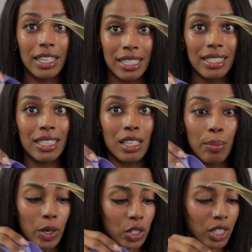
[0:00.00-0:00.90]
Instantly
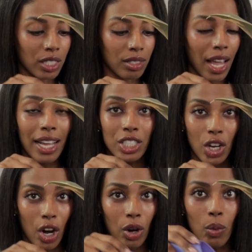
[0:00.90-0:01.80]
purchase, add to
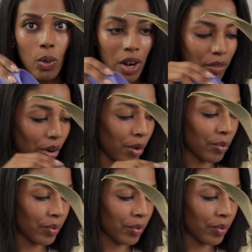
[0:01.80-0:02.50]
cart, whatever.